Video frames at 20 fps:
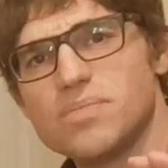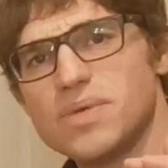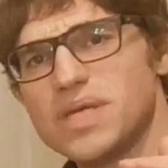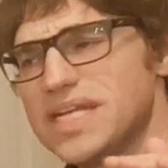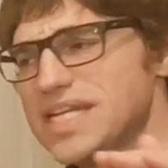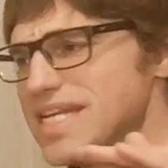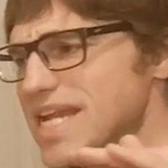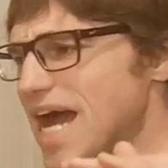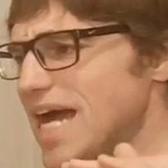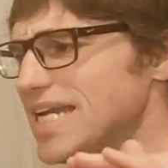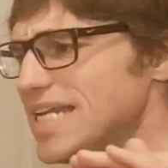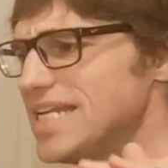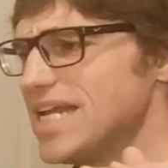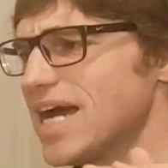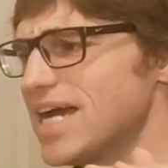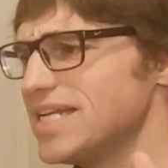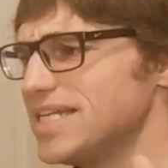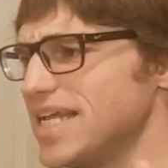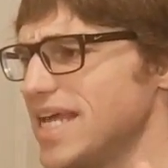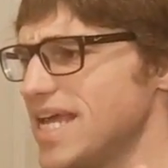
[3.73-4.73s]
been
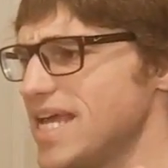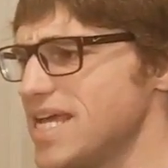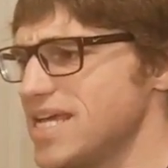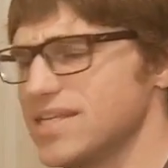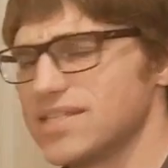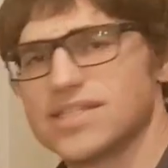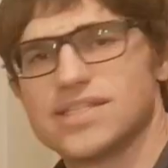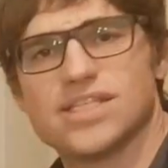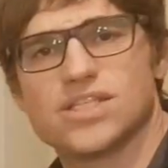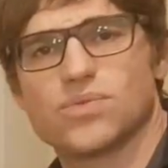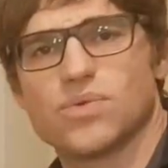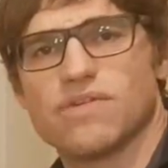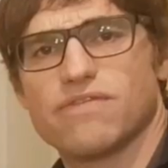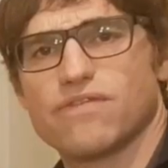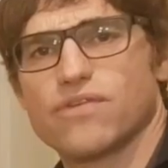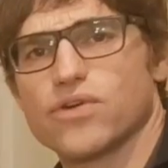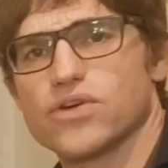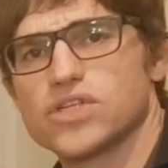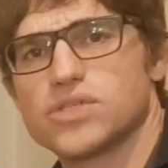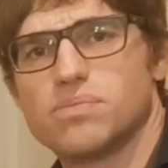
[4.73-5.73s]
99 days since we
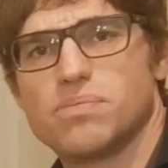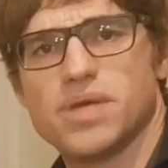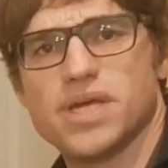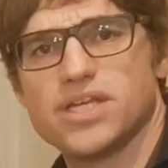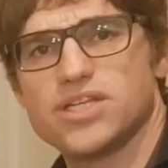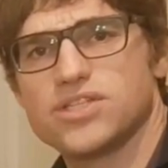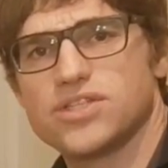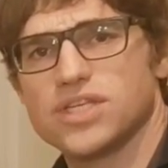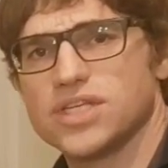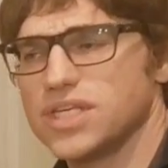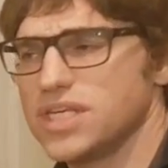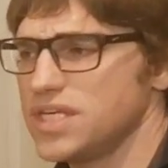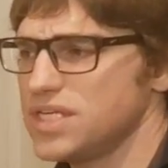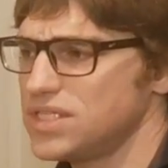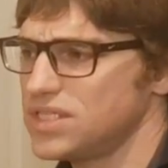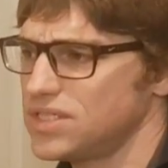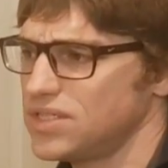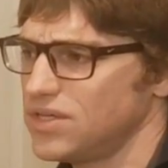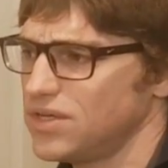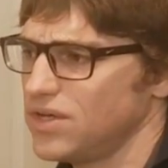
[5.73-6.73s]
first pitched the
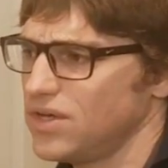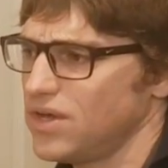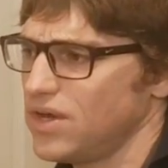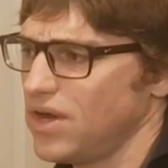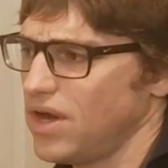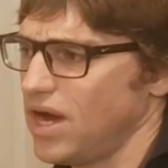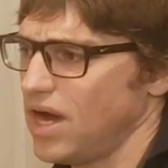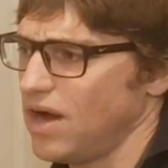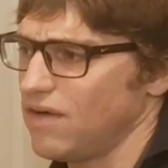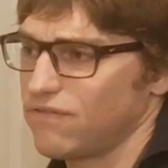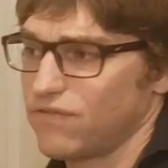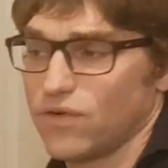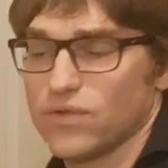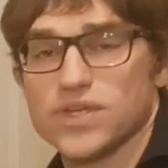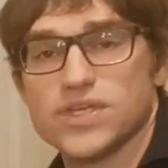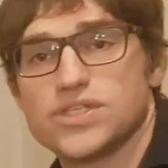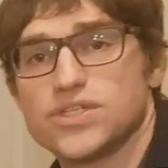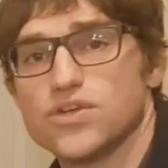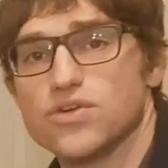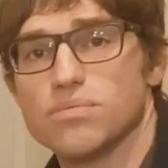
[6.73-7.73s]
yeast for
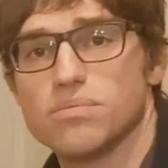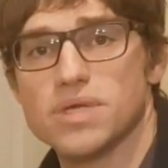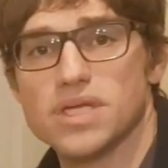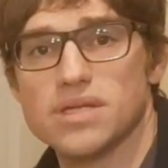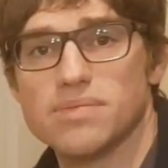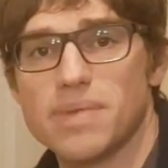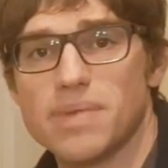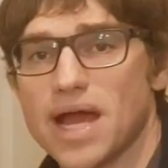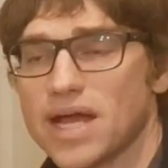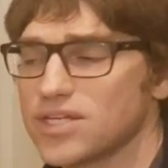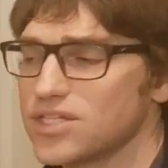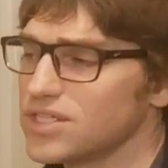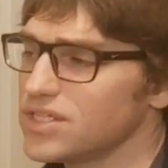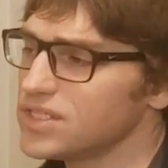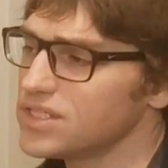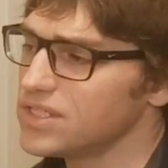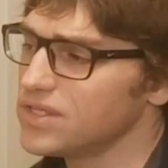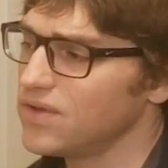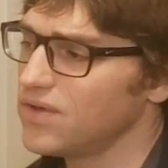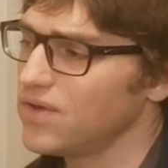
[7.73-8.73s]
these two mead
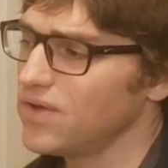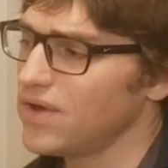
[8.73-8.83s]
batches,